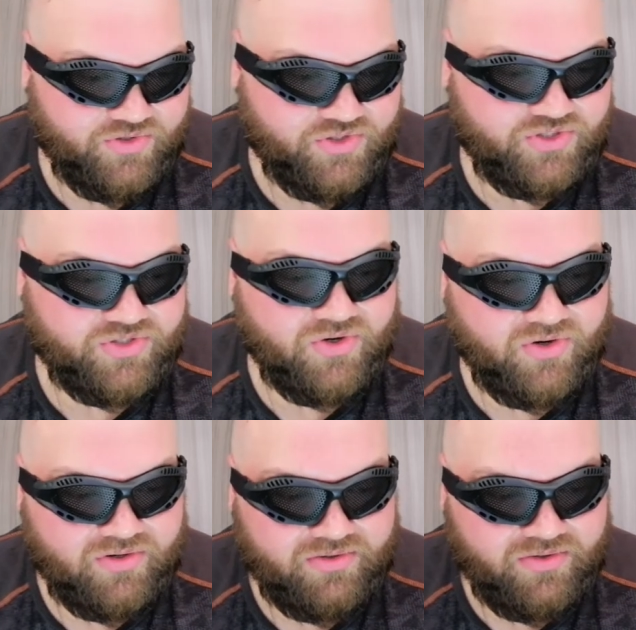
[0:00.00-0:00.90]

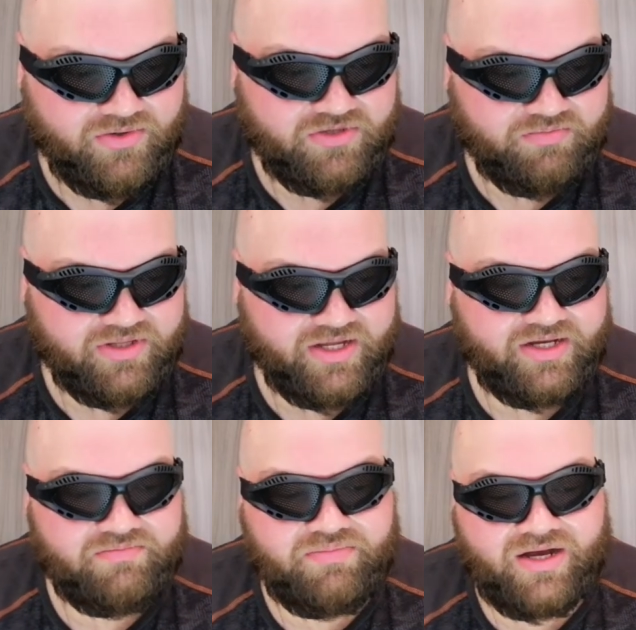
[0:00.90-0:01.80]
Shaw, who was
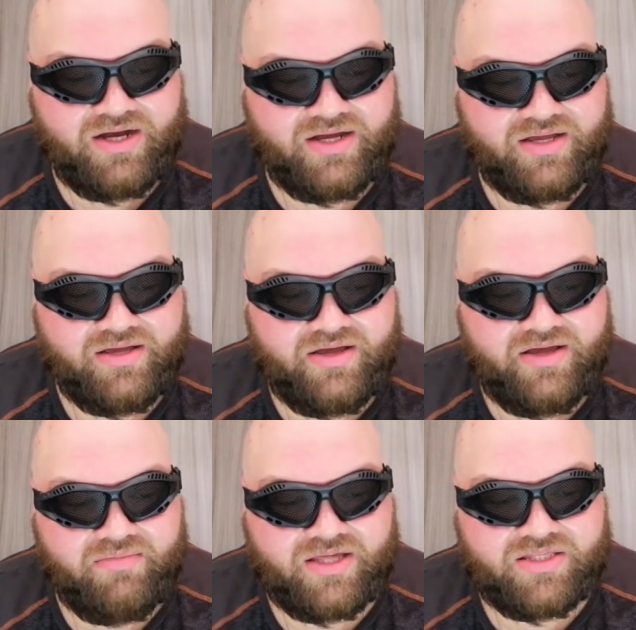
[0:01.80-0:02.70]
played by
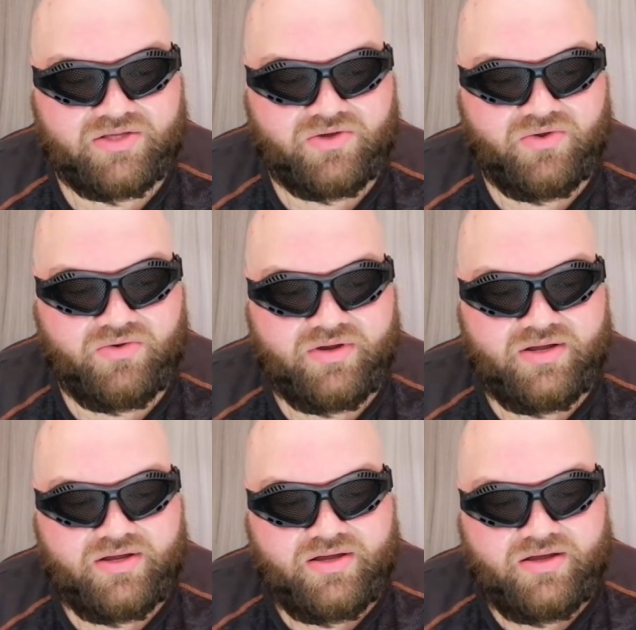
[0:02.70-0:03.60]
Matthew
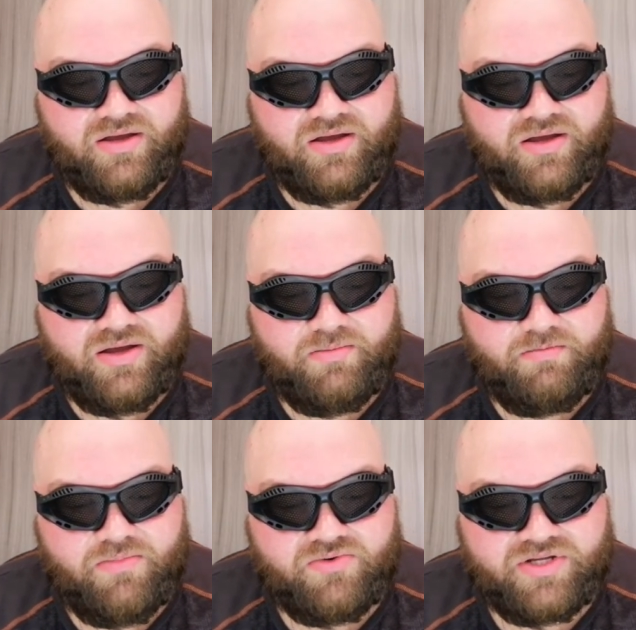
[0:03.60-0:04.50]

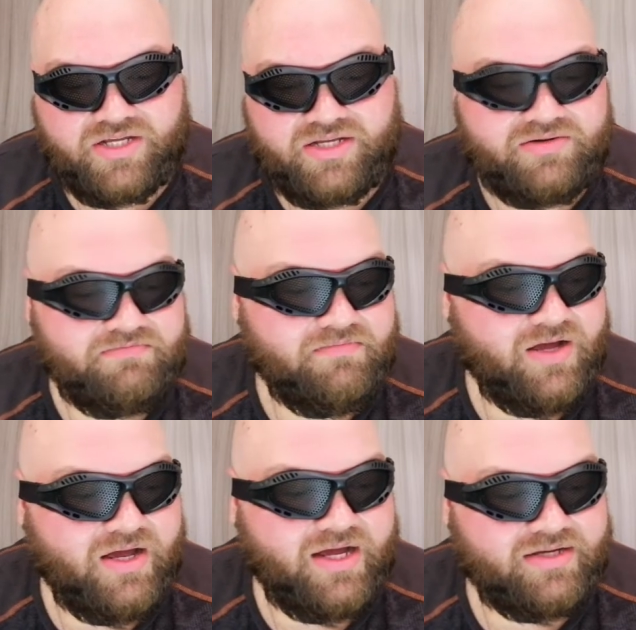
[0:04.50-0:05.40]
Modine.
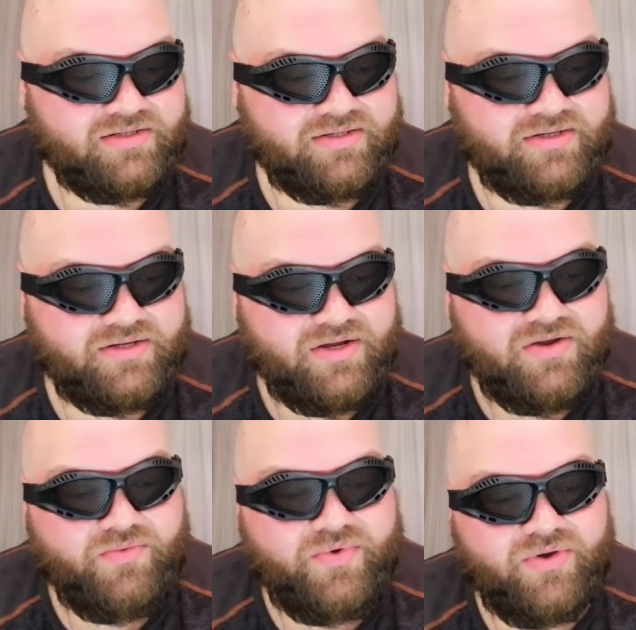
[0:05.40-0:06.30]
And
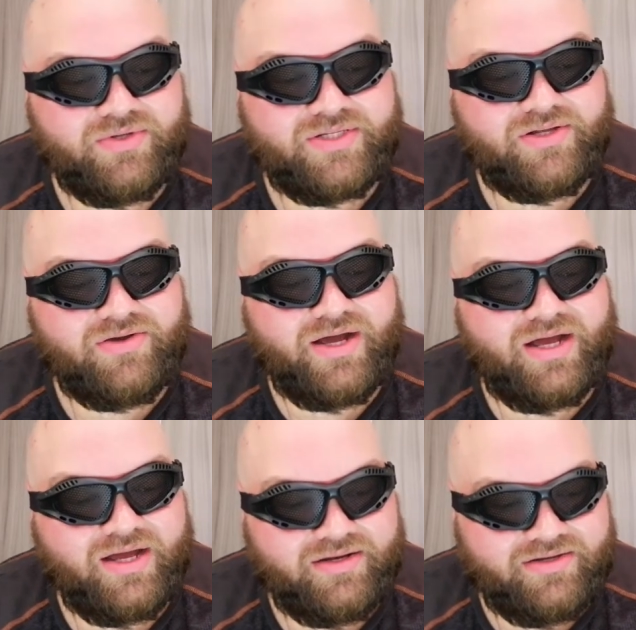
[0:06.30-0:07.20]
we also
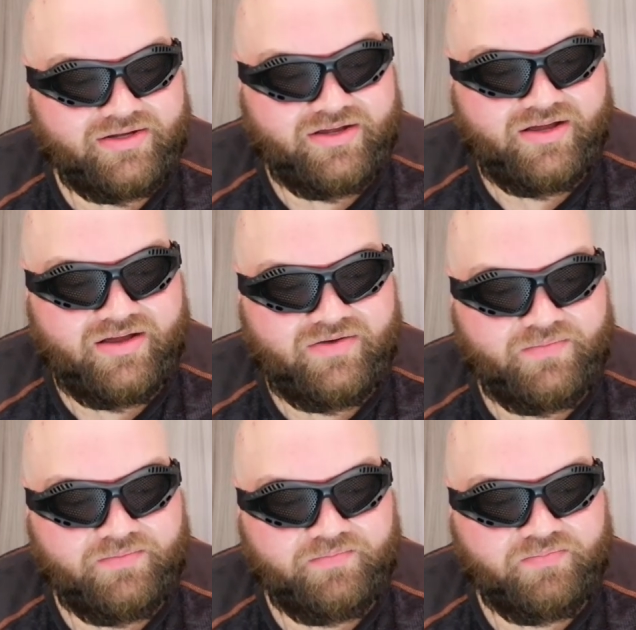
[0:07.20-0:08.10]
had
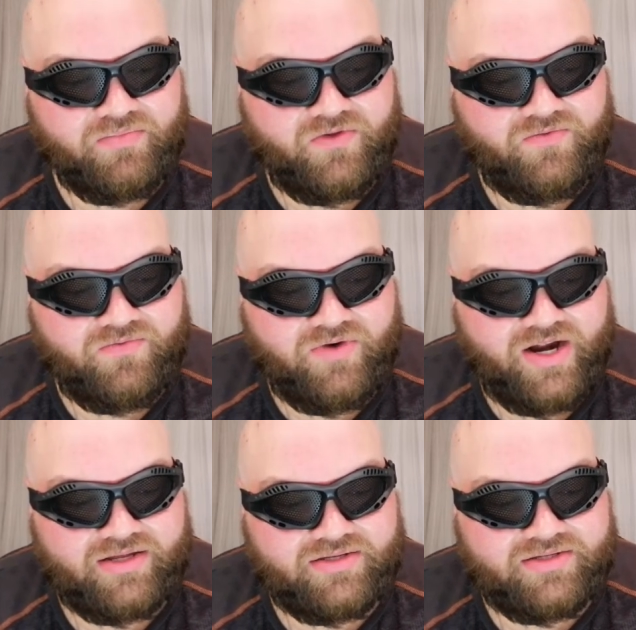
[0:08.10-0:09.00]

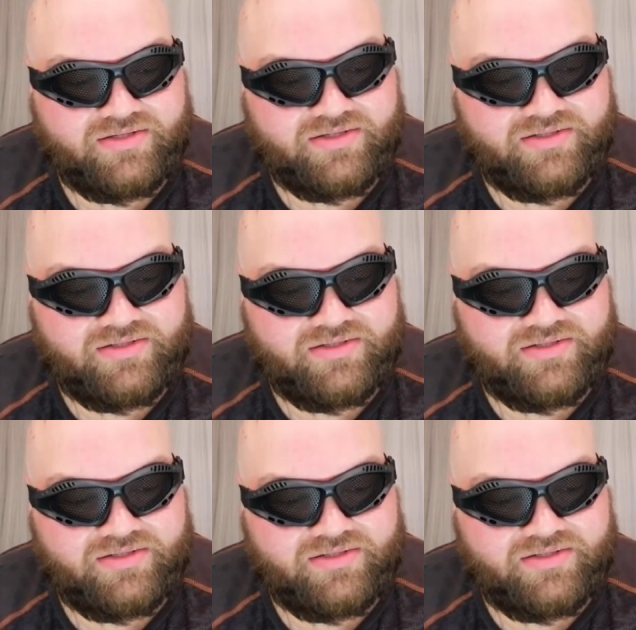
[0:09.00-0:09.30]
Frank